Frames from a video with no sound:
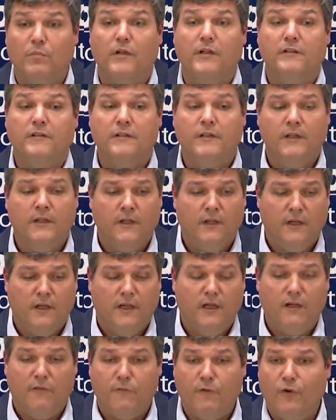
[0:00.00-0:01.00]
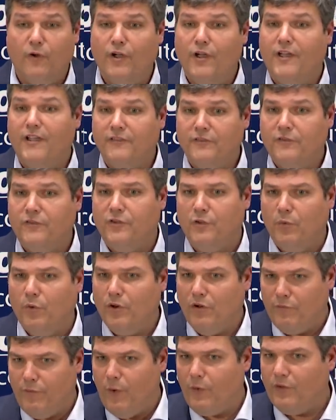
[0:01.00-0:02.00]
But for us, you
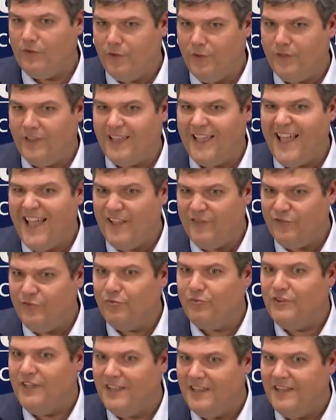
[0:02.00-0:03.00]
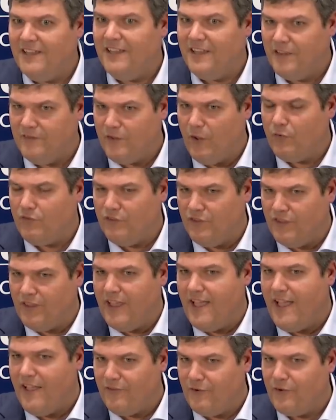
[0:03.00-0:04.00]
want to focus on the guys you did get, because those are the
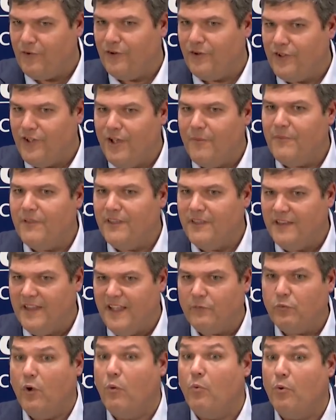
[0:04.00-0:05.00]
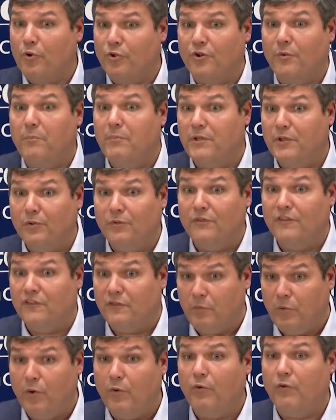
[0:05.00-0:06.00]
guys that are going to come in. That's what we're going to build
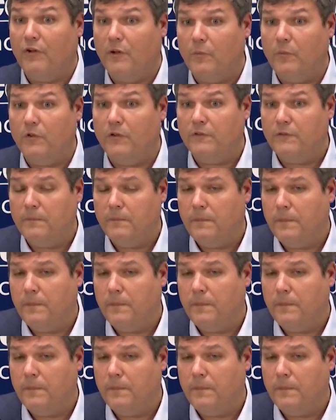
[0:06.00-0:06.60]
this program with.